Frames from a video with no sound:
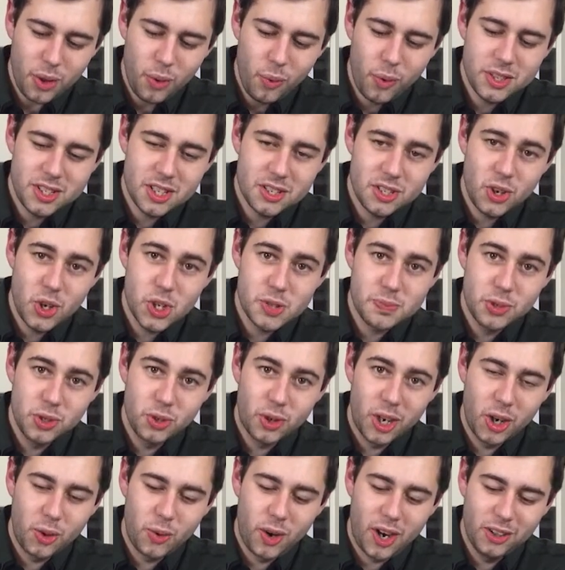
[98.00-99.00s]
We tend to use
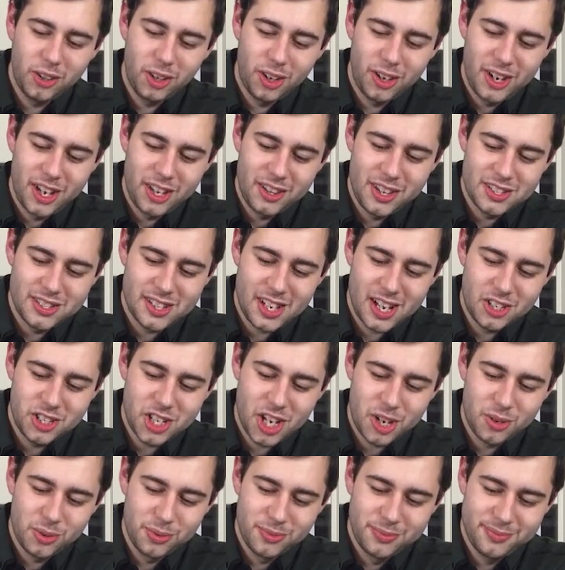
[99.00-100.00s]
Midori quite a lot in this
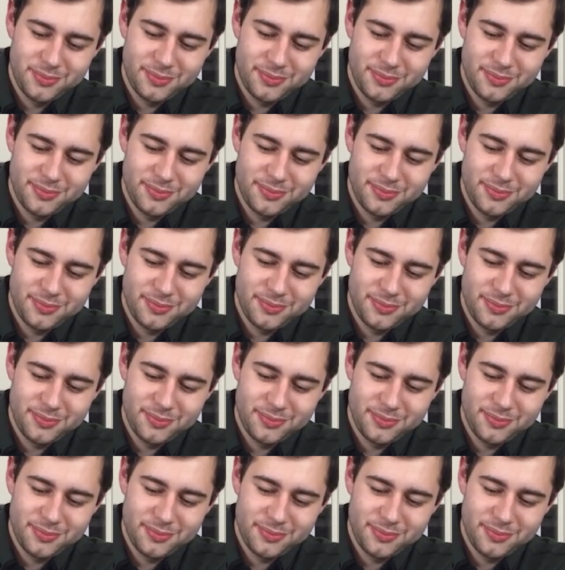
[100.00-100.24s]
channel.